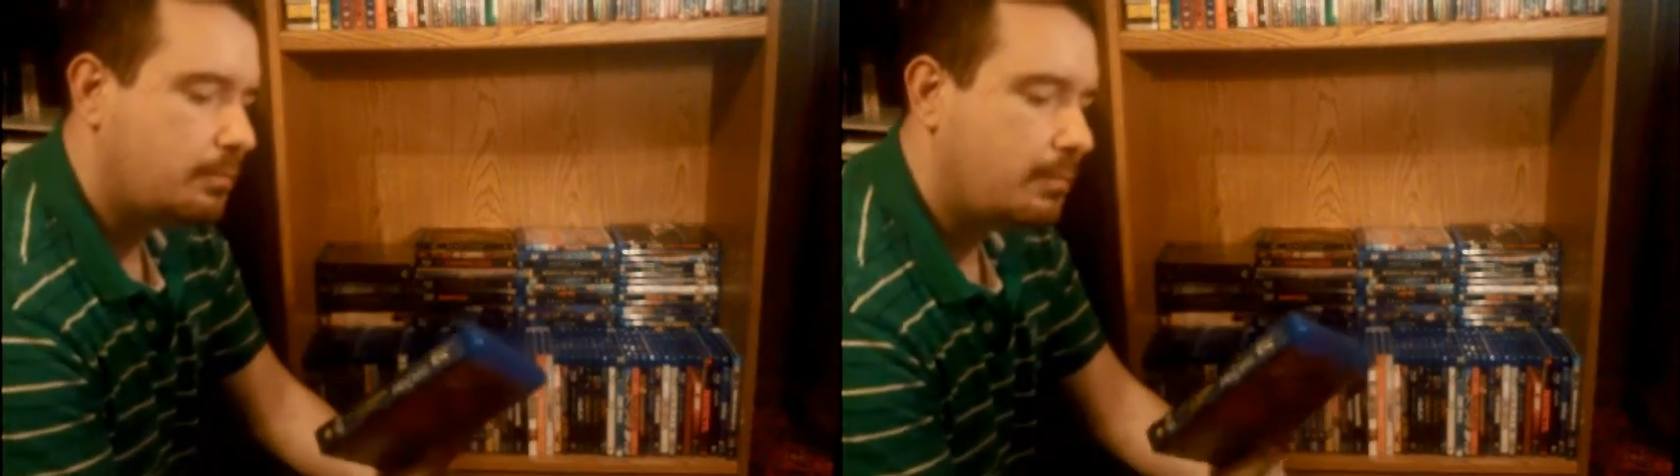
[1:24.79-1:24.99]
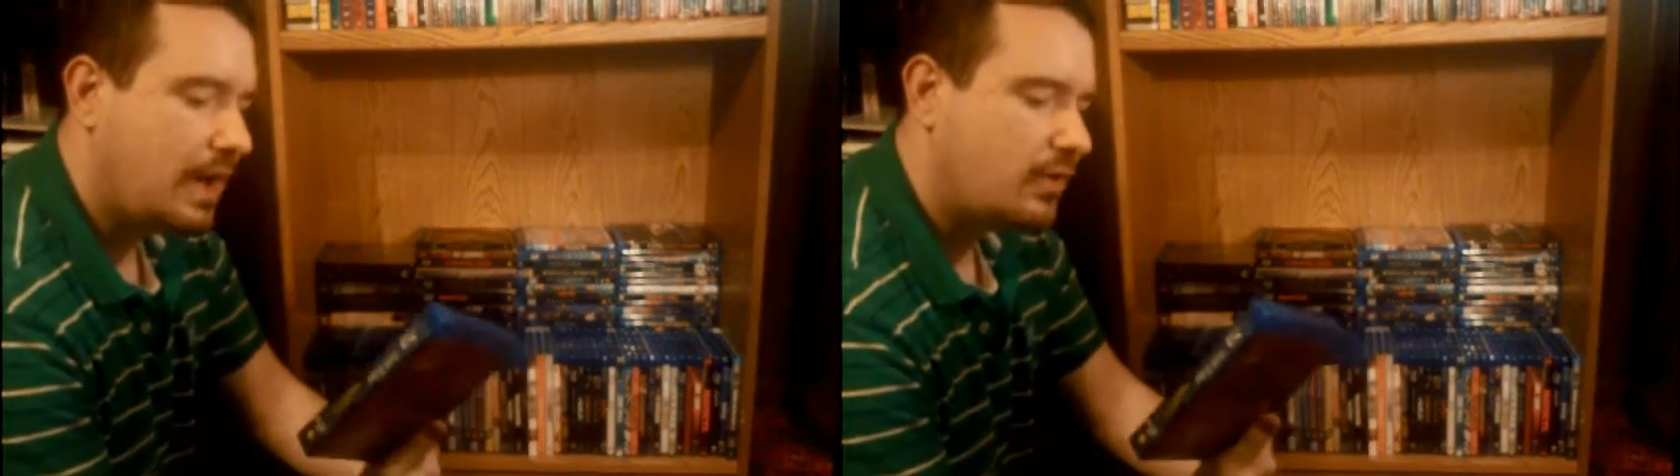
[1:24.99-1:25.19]

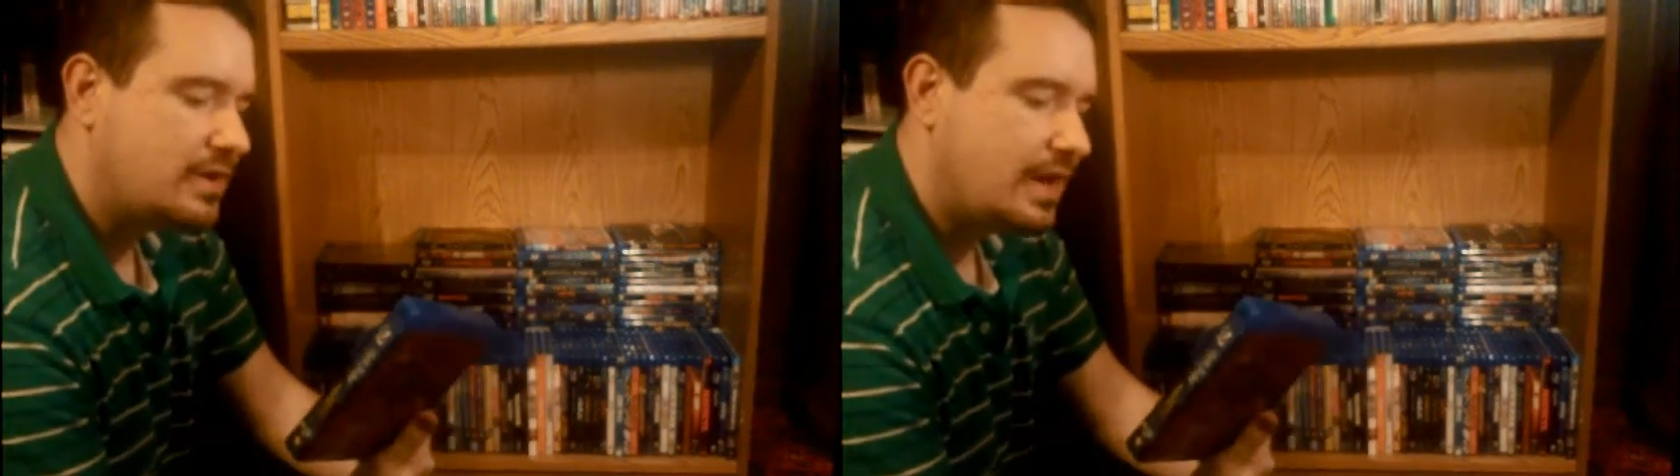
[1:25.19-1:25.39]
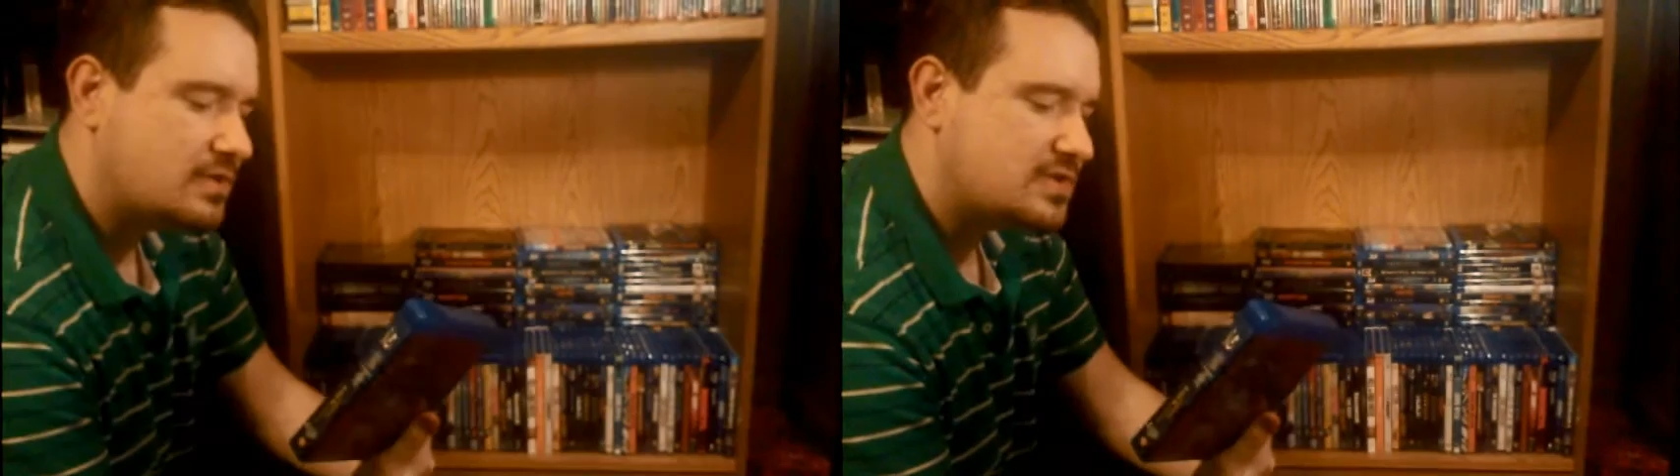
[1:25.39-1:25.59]
my only
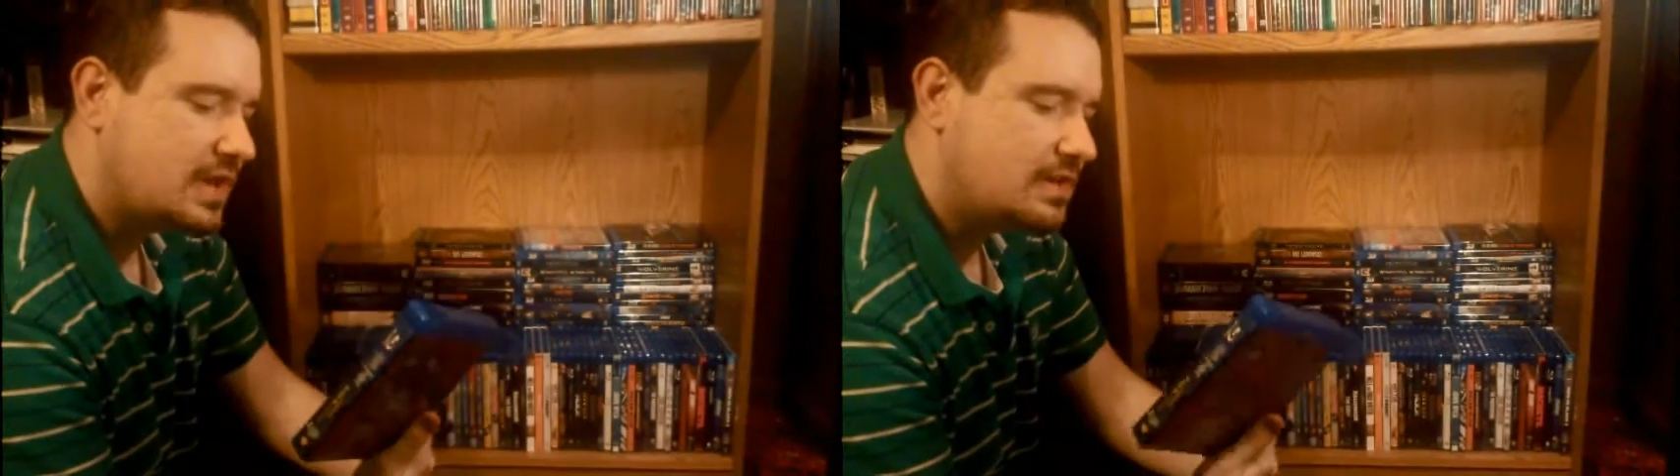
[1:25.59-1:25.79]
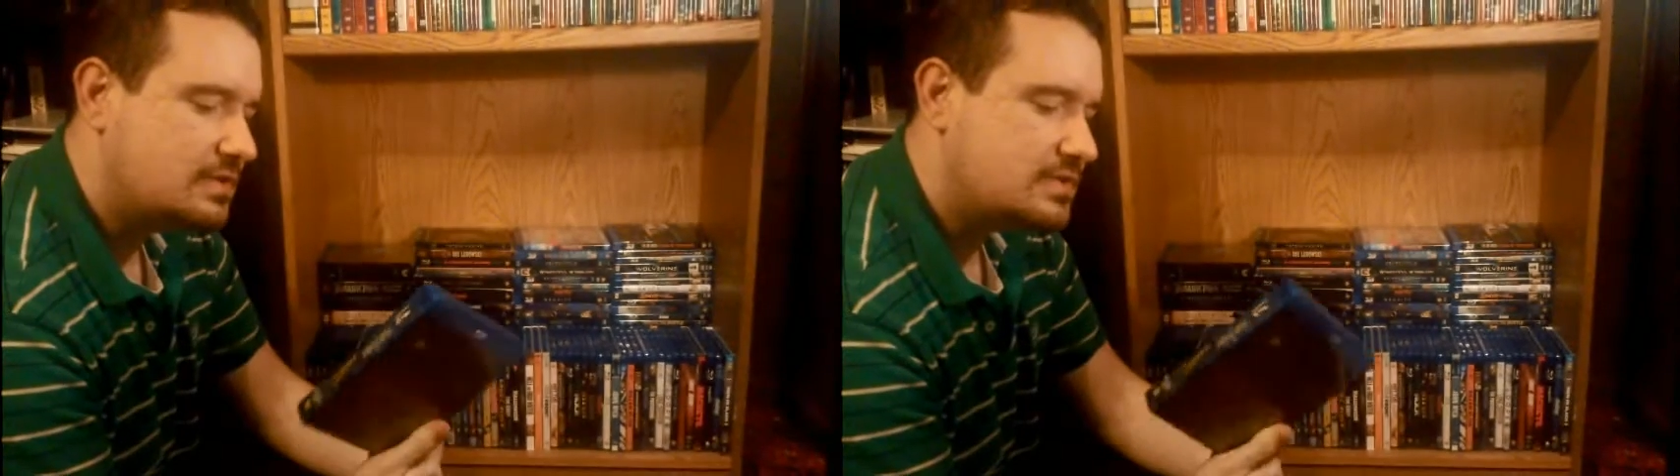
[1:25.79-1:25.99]

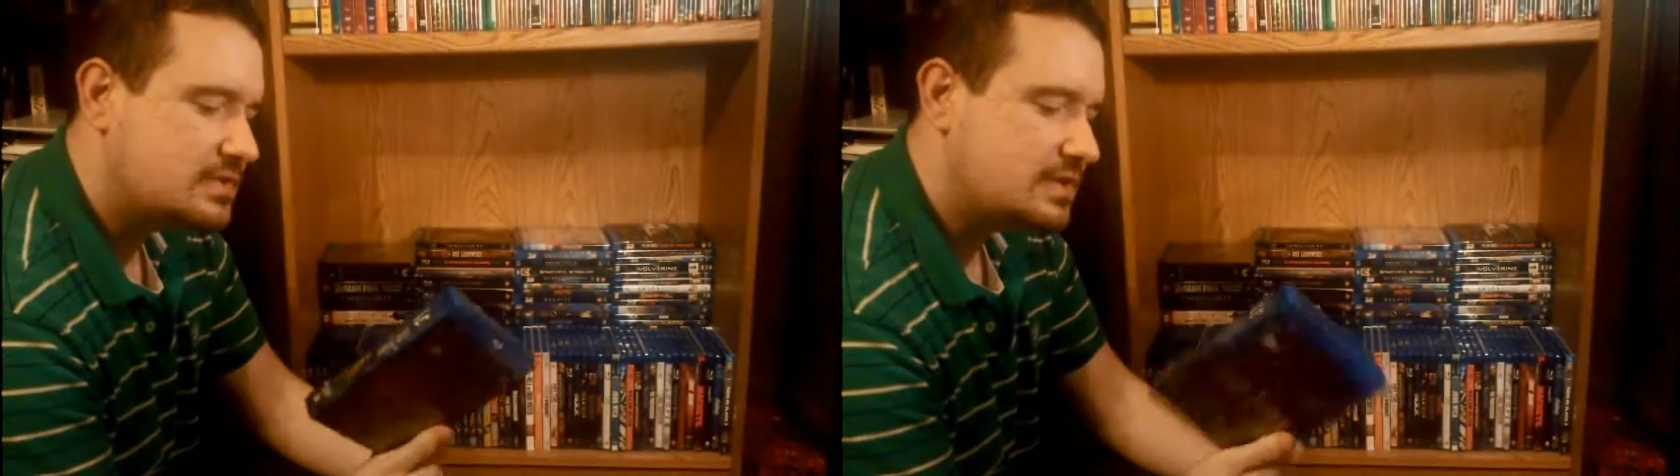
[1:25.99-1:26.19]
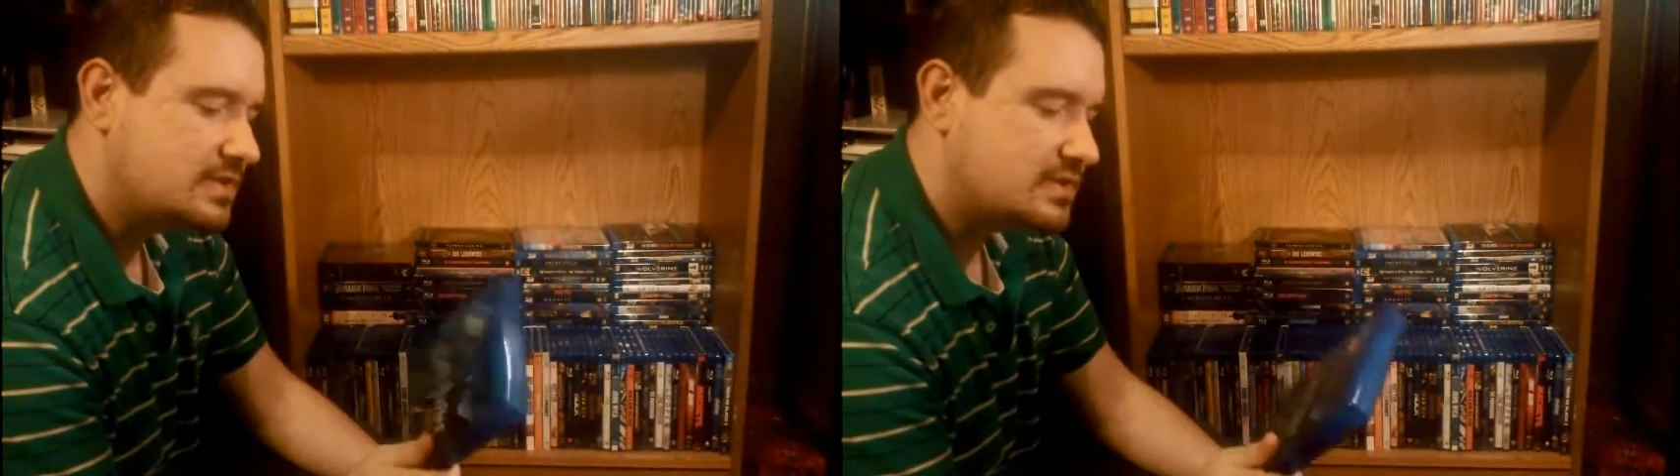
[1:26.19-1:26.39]
downside
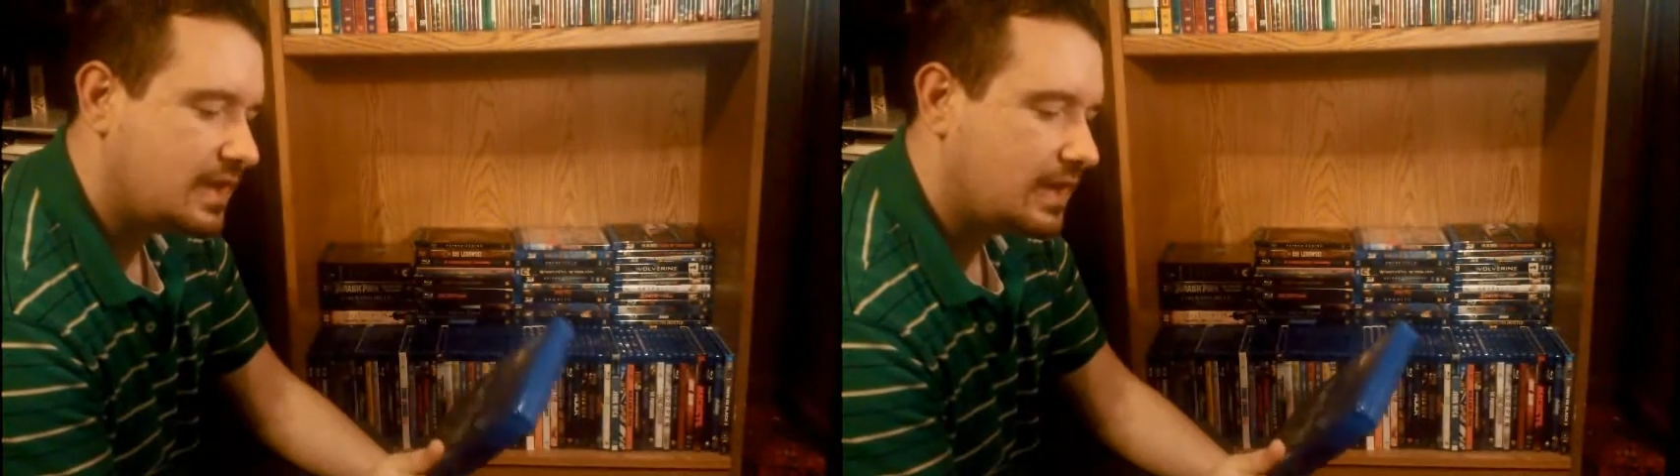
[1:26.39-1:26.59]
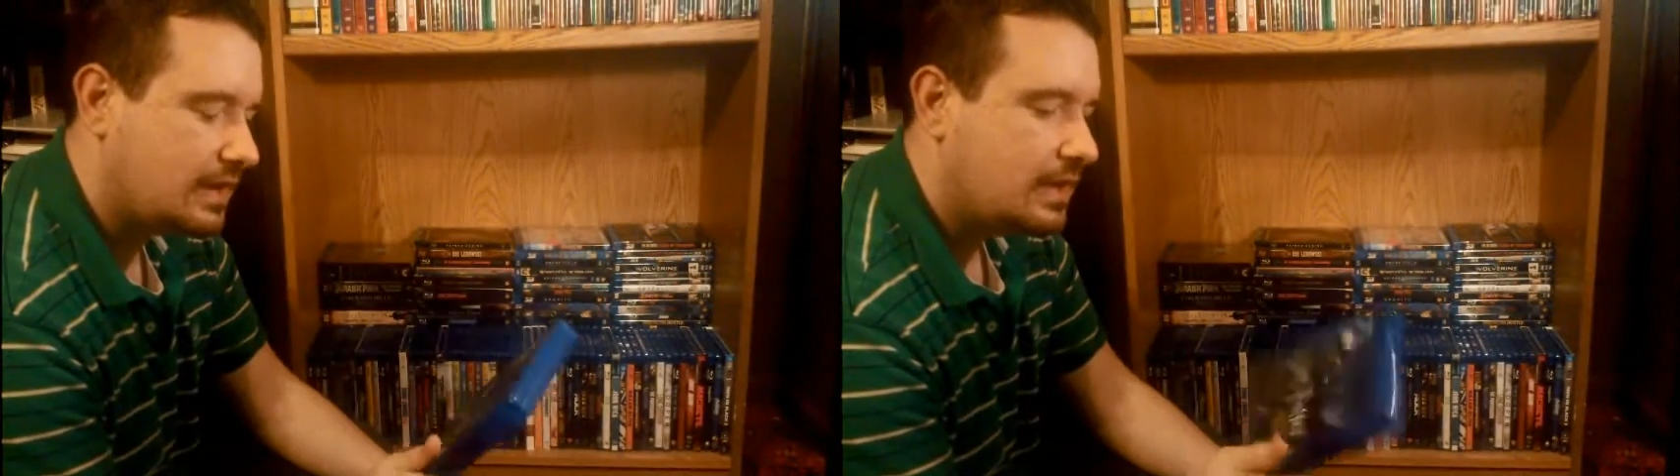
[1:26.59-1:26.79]
is
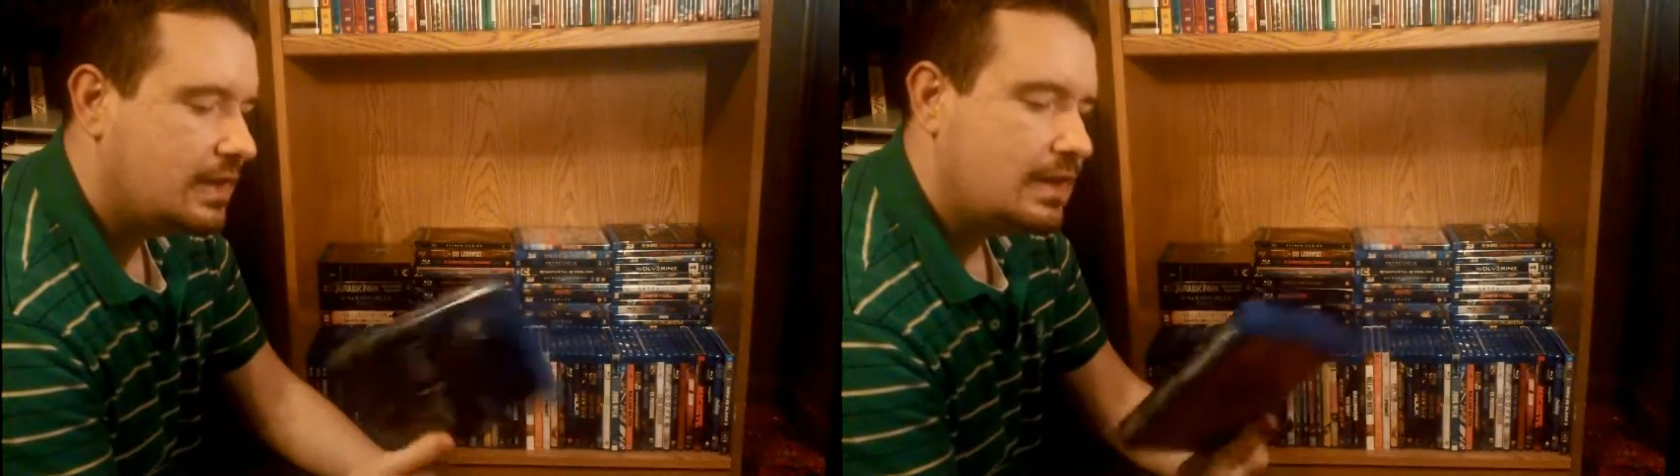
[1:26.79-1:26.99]
that